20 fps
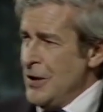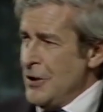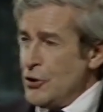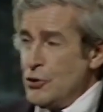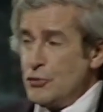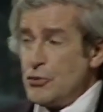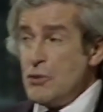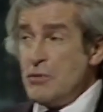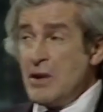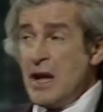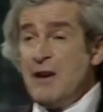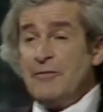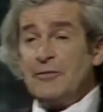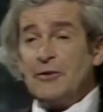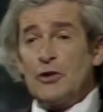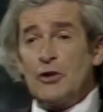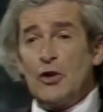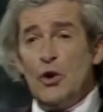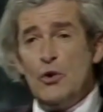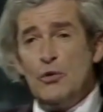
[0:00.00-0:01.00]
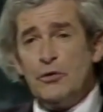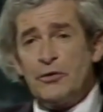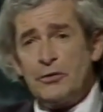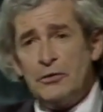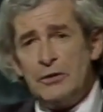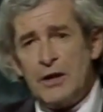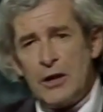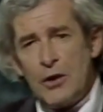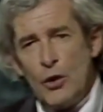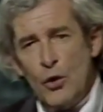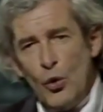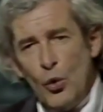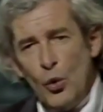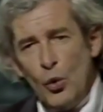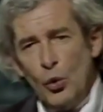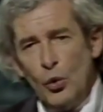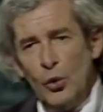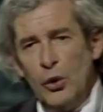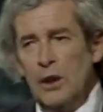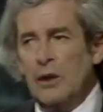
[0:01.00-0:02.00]
you don't have to go through that
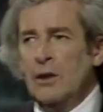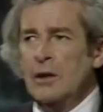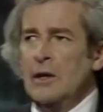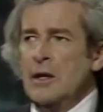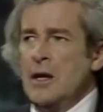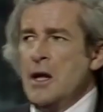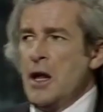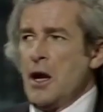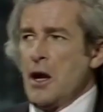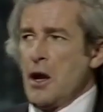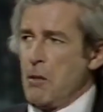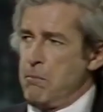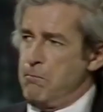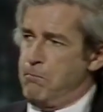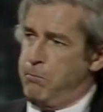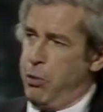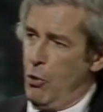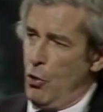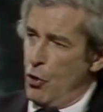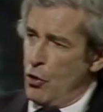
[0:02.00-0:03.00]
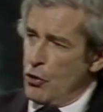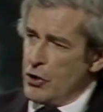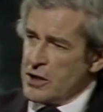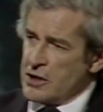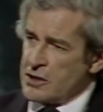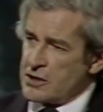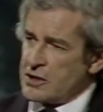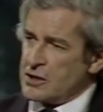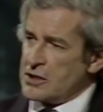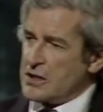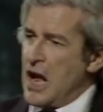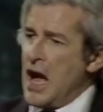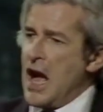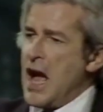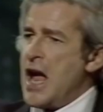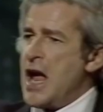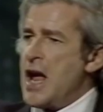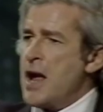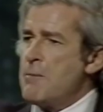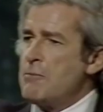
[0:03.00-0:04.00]
whole laborious,
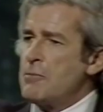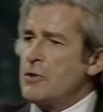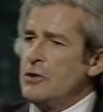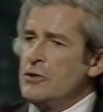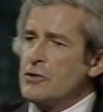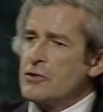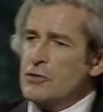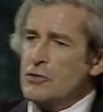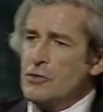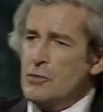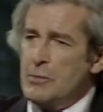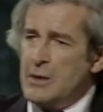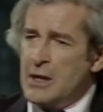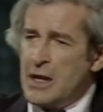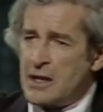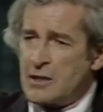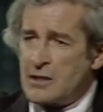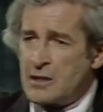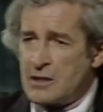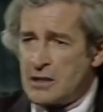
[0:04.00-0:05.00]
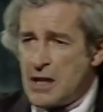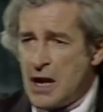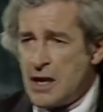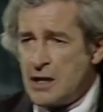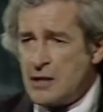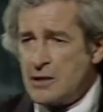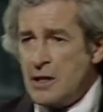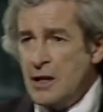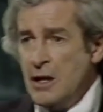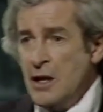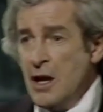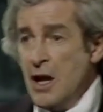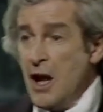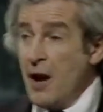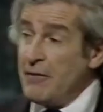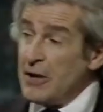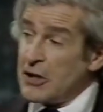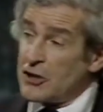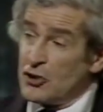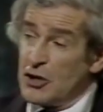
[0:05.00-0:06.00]
time-consuming exercise
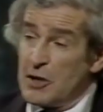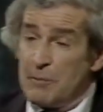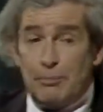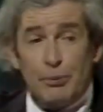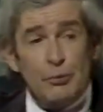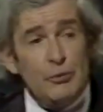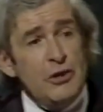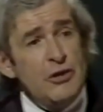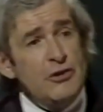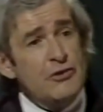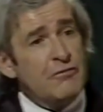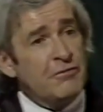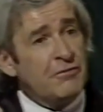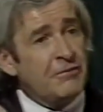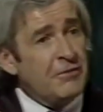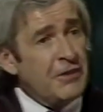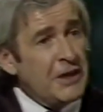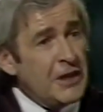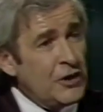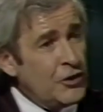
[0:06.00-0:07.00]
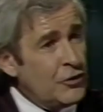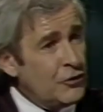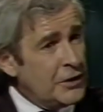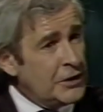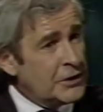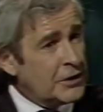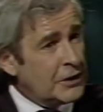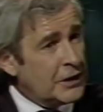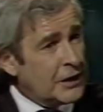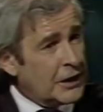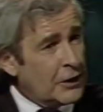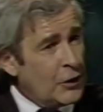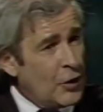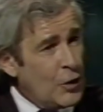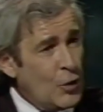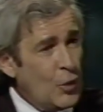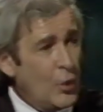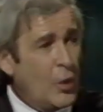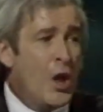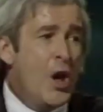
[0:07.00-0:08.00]
of actually putting your finger into the little
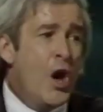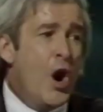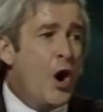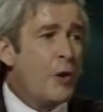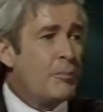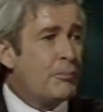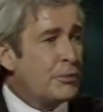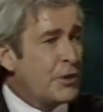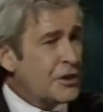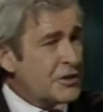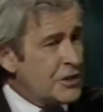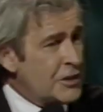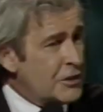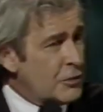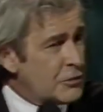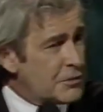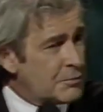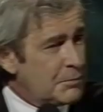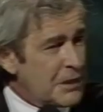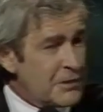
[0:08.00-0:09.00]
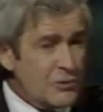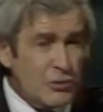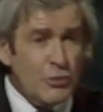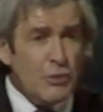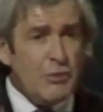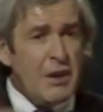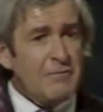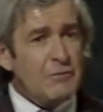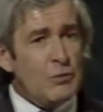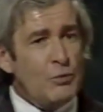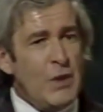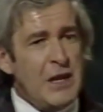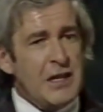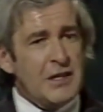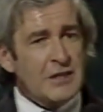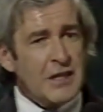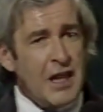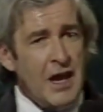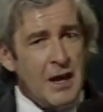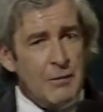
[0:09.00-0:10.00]
hole or pressing those buttons. You don't have to
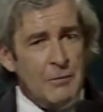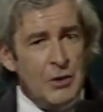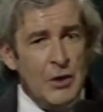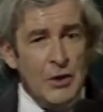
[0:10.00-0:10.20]
waste time.